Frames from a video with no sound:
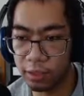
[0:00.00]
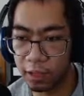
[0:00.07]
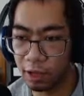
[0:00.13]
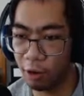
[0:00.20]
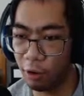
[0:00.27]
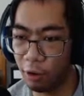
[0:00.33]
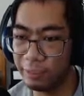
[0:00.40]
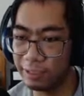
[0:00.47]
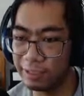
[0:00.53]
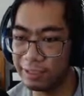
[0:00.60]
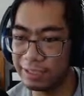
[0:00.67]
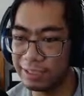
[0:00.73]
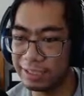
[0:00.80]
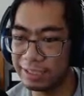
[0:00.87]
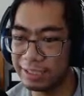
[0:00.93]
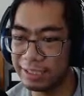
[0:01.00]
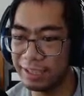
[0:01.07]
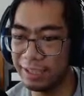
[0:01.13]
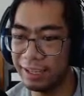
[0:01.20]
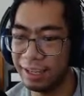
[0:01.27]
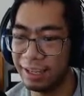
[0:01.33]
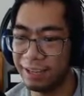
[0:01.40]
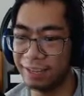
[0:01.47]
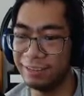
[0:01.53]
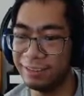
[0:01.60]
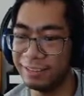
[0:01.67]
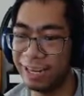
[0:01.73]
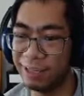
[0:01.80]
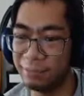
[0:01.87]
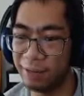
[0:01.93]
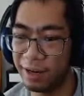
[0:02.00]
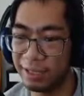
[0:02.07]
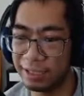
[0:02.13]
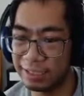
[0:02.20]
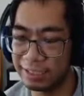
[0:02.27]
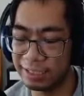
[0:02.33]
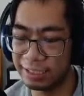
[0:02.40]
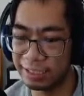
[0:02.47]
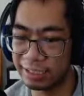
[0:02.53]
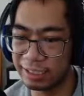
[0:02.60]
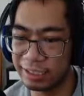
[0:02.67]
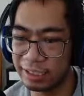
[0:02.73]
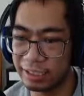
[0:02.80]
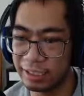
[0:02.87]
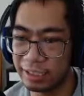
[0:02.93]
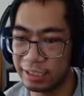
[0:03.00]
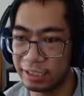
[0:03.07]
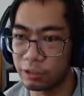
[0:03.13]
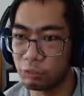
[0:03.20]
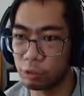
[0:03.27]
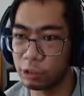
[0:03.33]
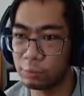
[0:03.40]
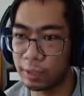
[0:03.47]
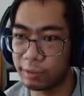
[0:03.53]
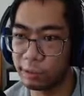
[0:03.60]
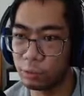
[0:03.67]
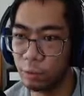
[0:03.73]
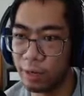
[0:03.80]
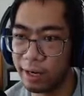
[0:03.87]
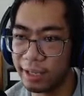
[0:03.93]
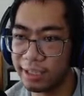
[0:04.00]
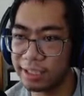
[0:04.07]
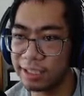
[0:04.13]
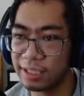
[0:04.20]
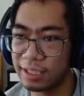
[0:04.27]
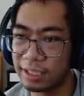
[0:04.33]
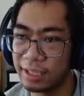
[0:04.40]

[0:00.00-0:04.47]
Oh my goodness, it's Nightbot is responded twice.